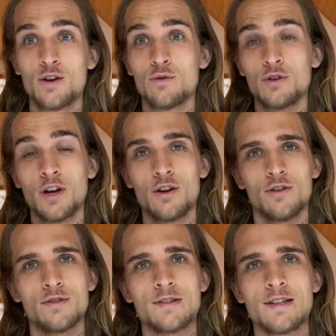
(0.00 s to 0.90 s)
You can
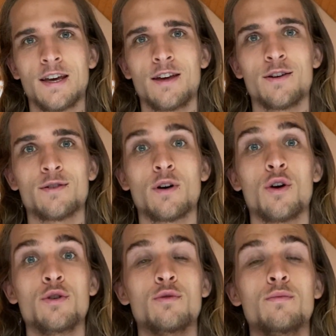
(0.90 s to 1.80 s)
also say how
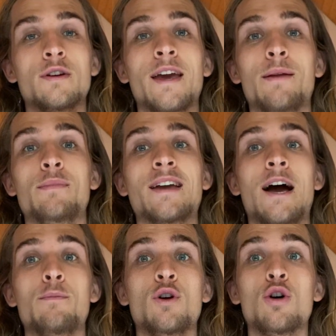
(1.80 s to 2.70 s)
you can
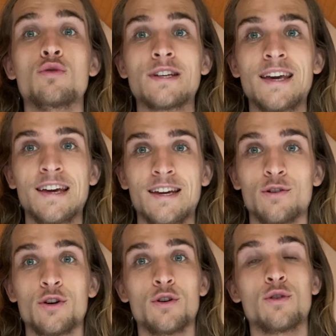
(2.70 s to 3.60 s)
become your own king
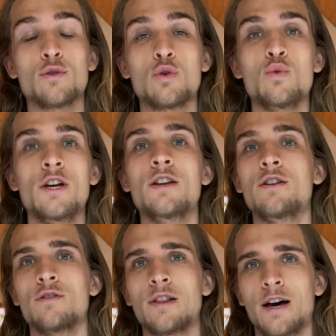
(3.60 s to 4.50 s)
or your own queen
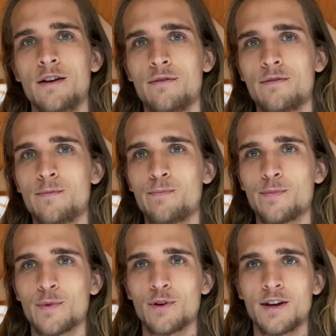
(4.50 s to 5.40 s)
in your life.
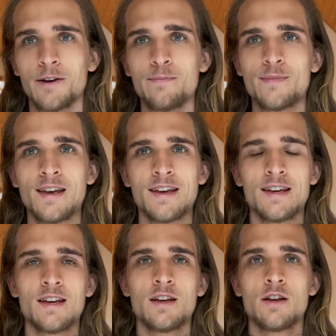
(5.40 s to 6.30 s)
Okay?
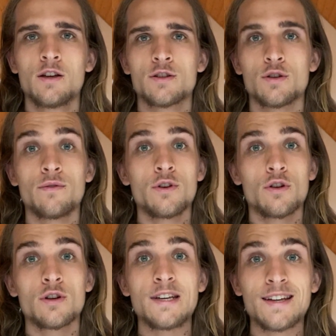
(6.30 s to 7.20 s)
So if you're
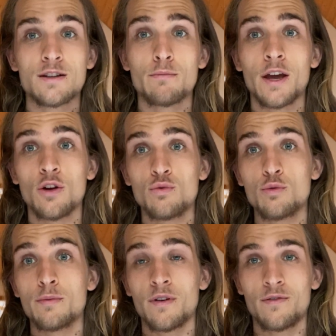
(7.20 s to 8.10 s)
not yet in my
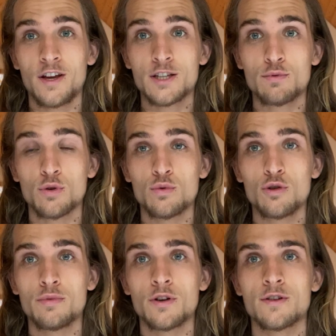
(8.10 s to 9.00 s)
group, in my Facebook
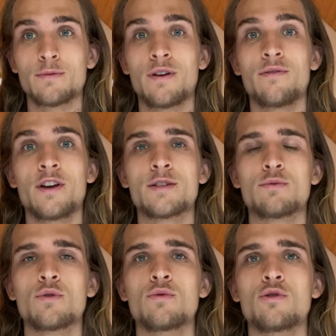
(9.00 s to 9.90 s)
group, because in my
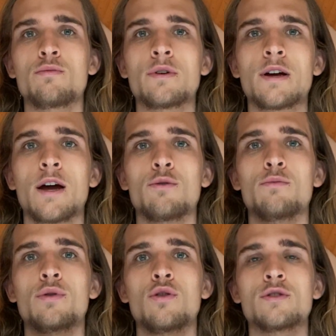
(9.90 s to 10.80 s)
Facebook group I will
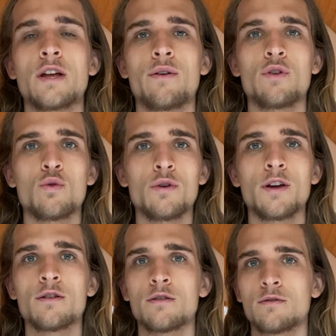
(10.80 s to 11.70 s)
post every week
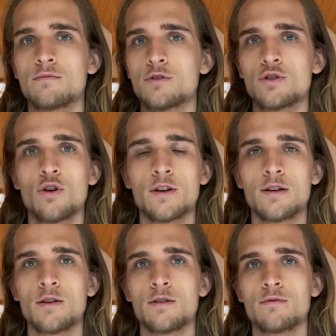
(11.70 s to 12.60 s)
a
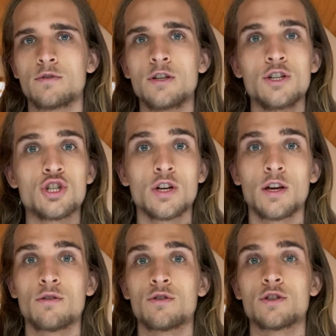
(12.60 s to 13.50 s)
certain
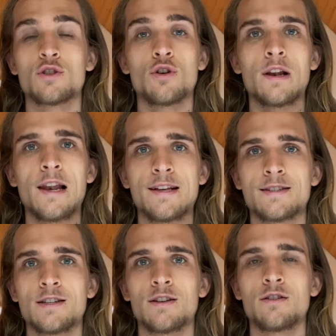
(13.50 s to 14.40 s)
teaching or a certain
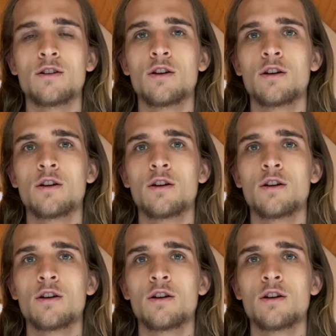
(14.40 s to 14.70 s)
lesson